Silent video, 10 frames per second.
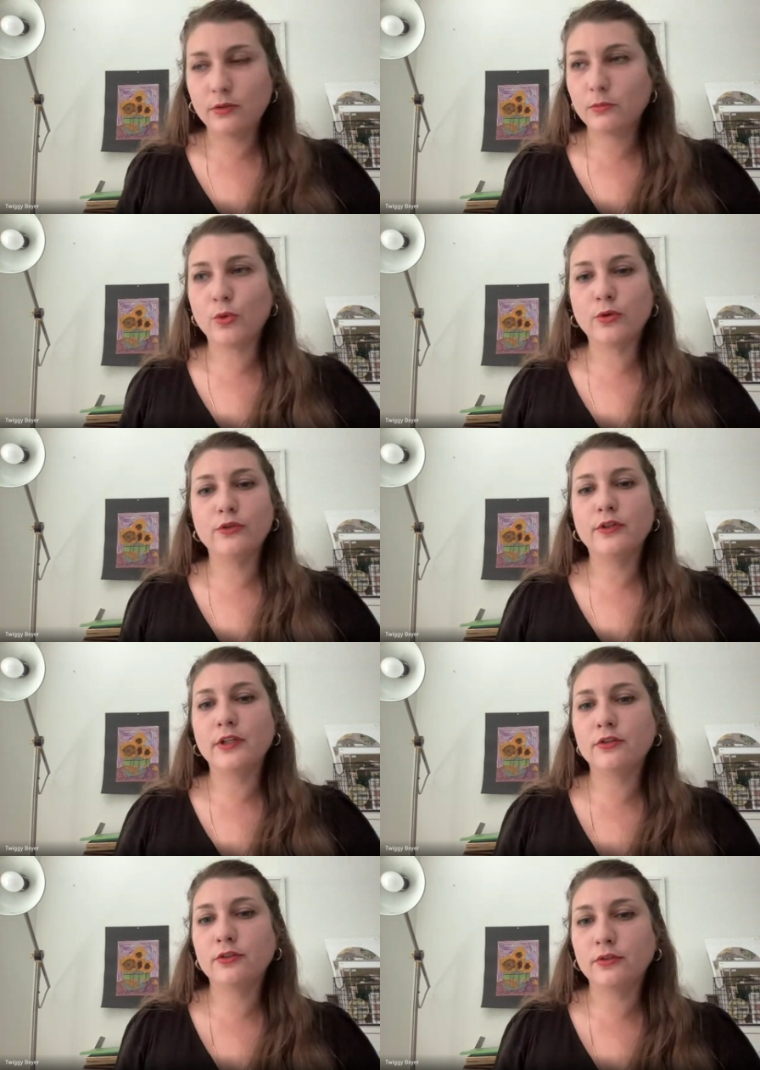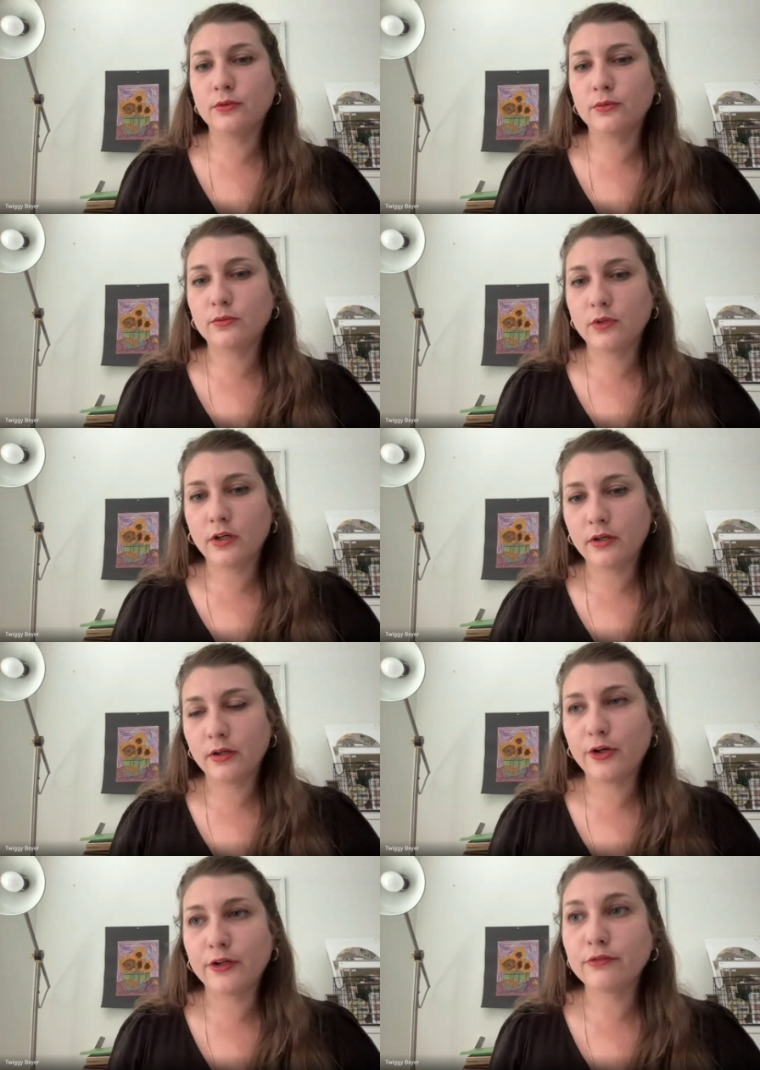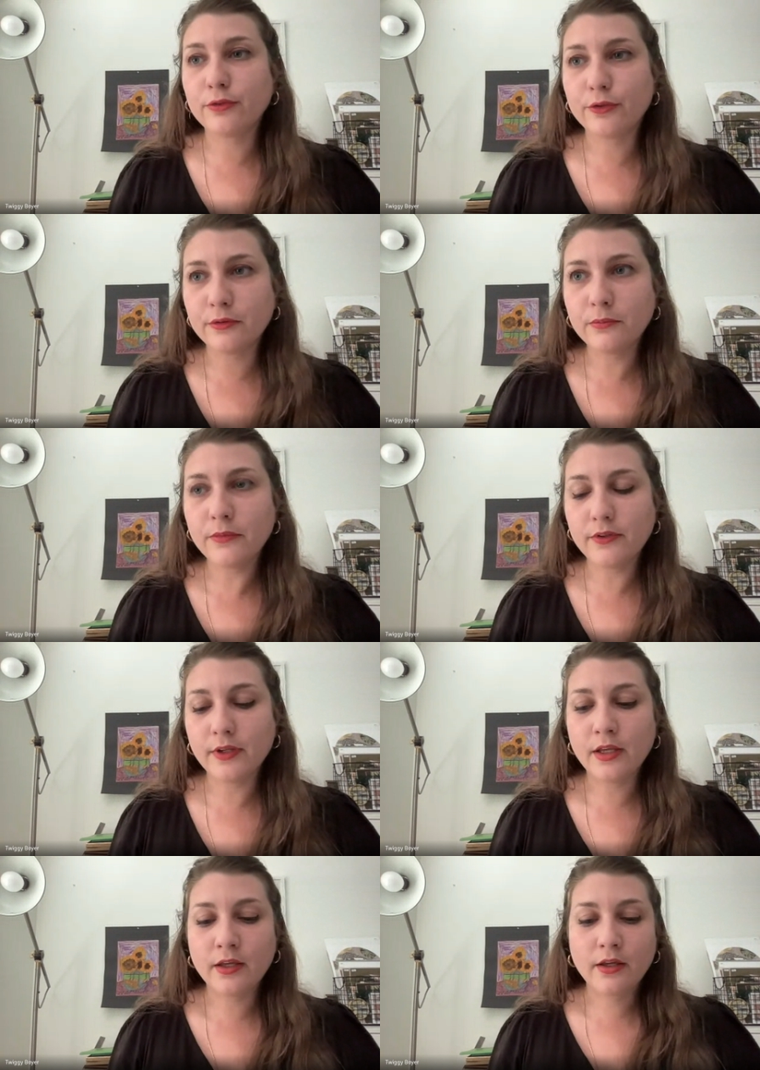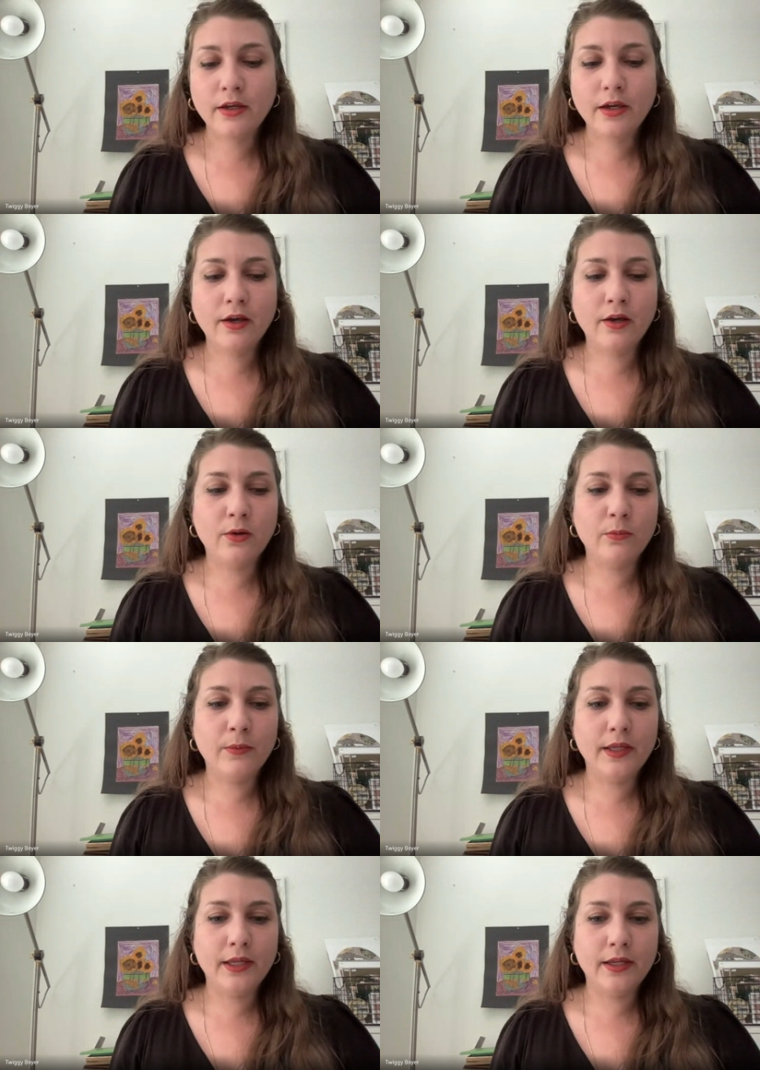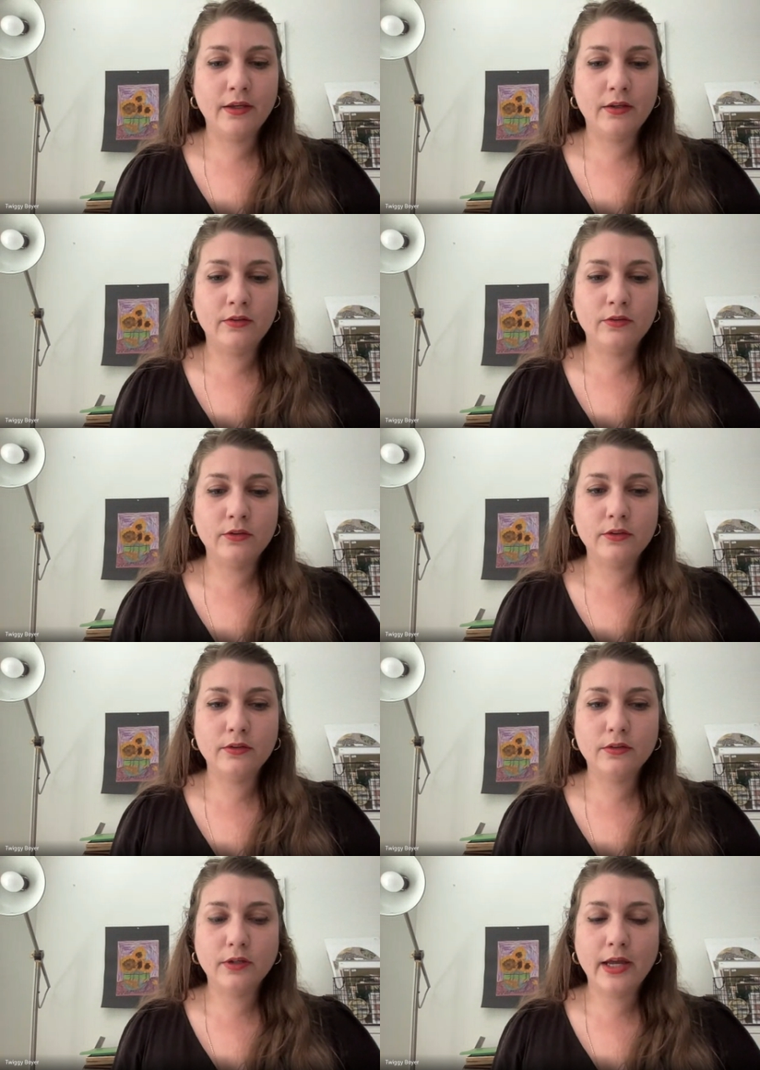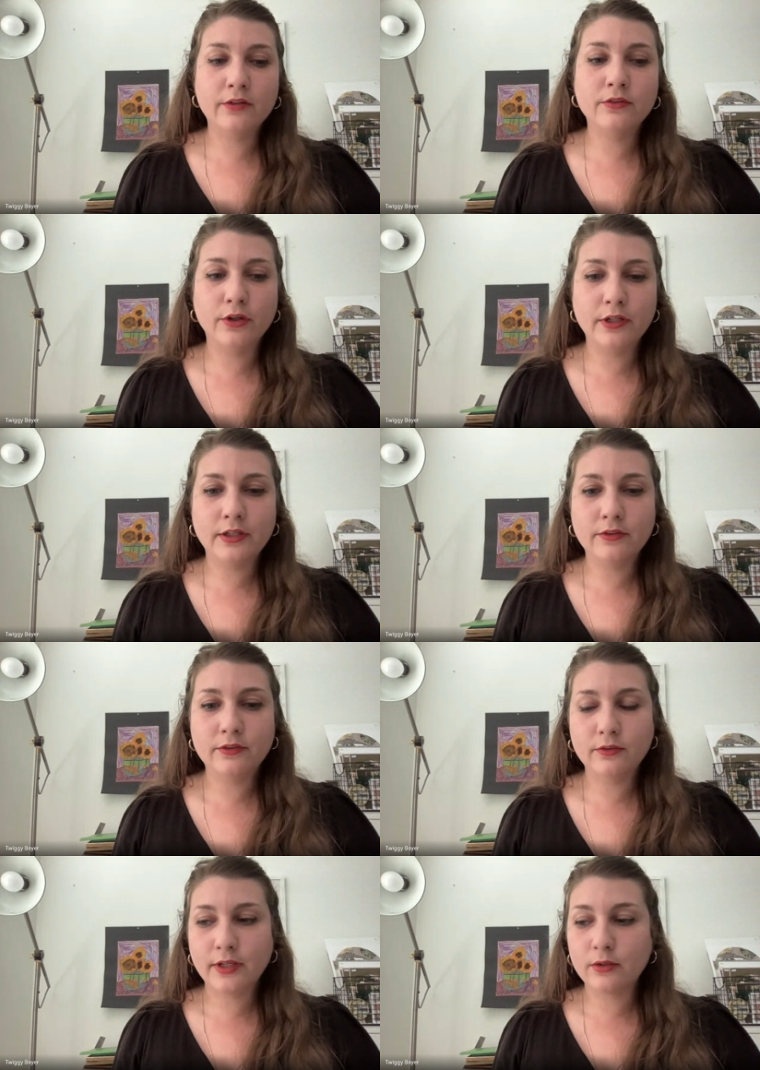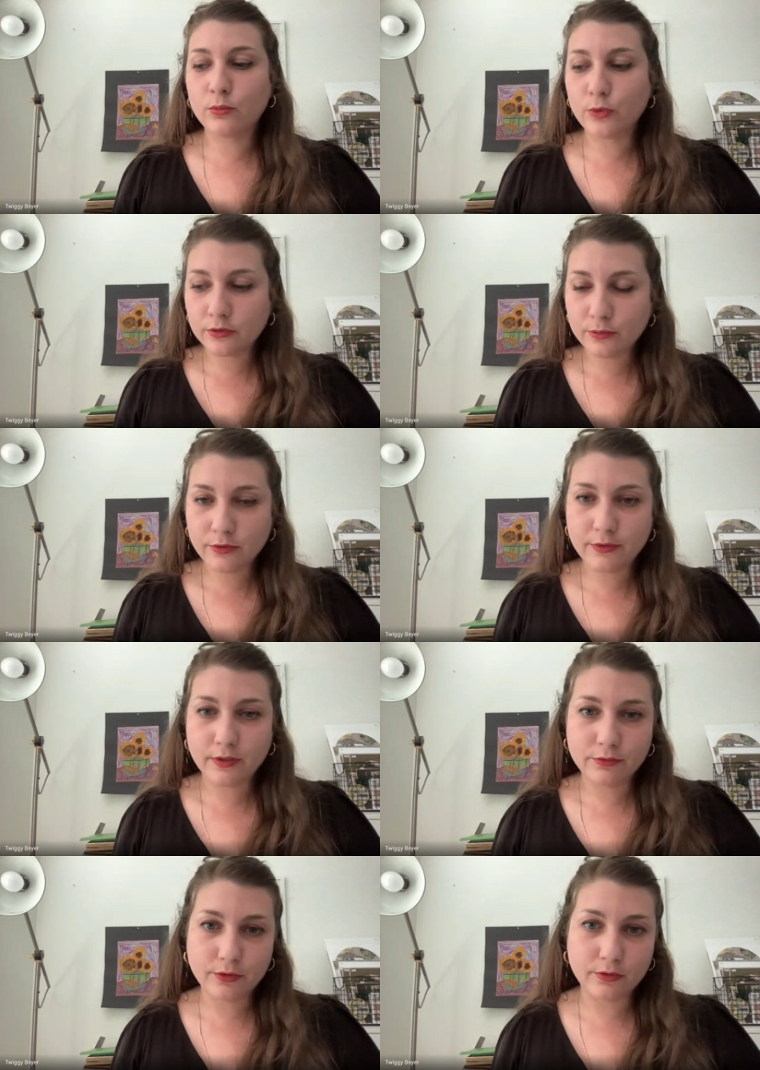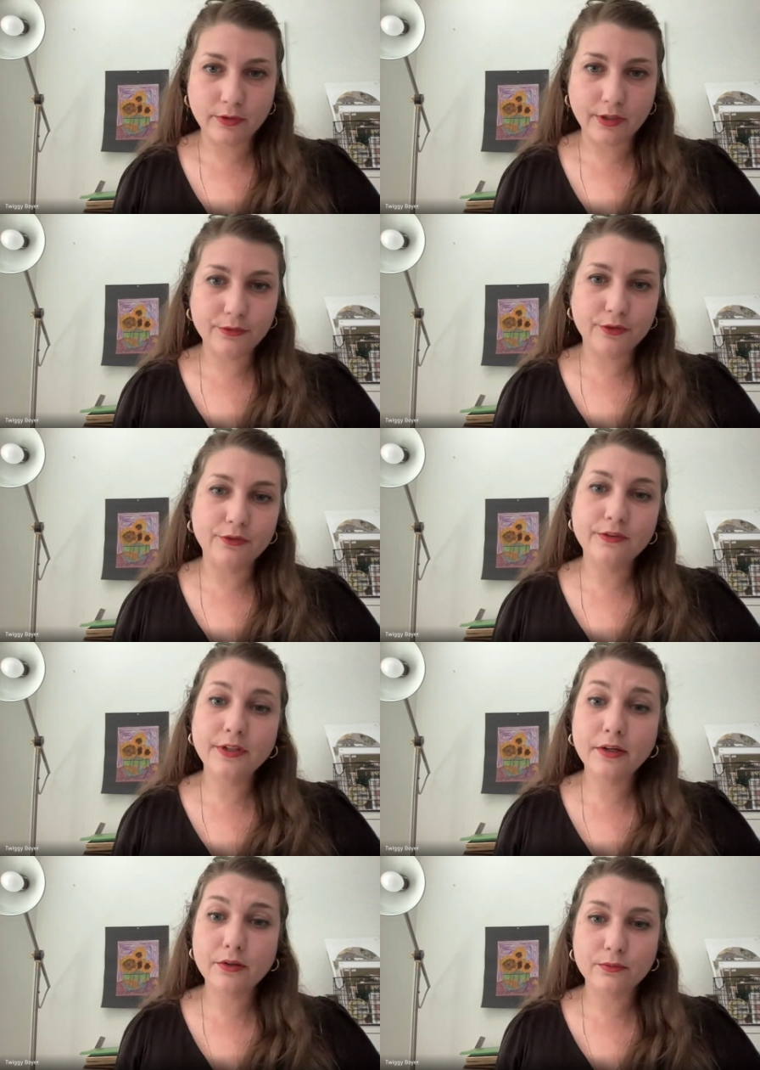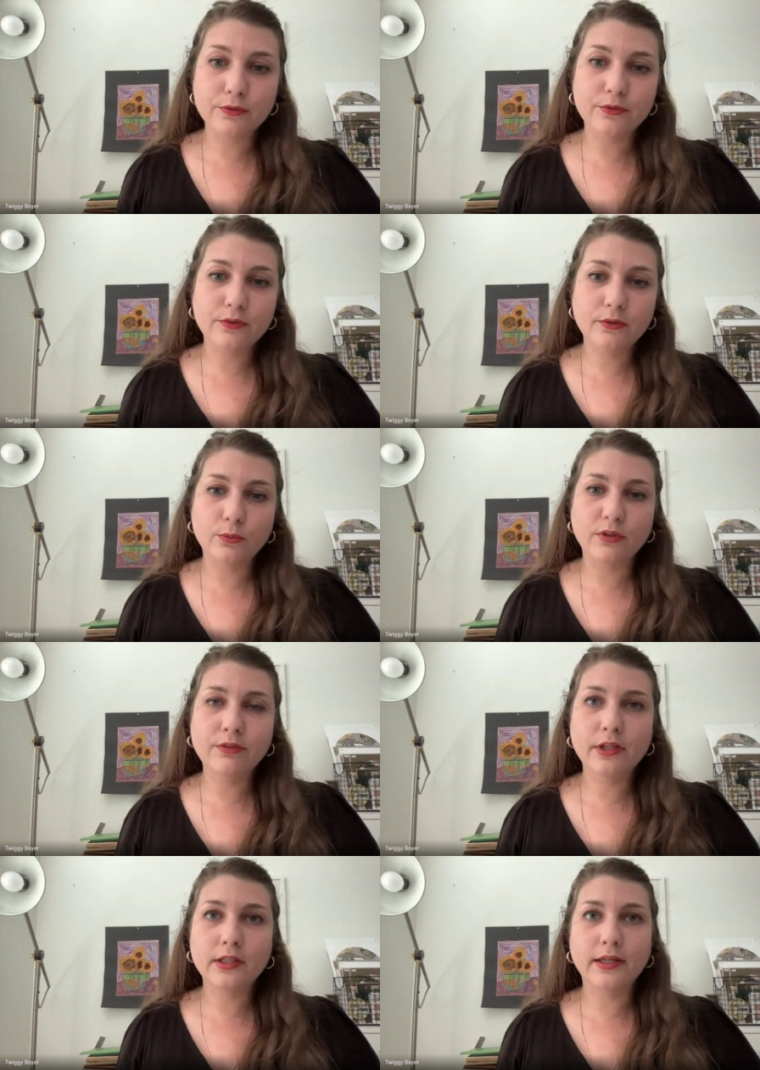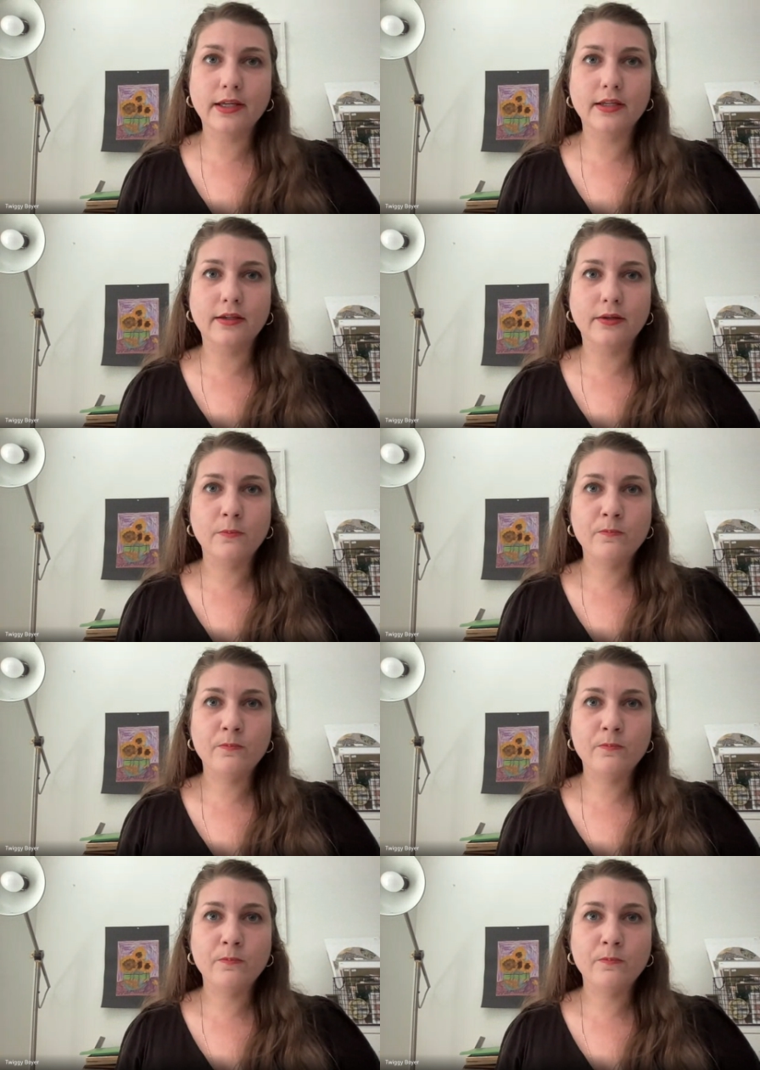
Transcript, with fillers: more traditional uh, art forms. Um, and as artists that worked with found photographs ourselves, we felt like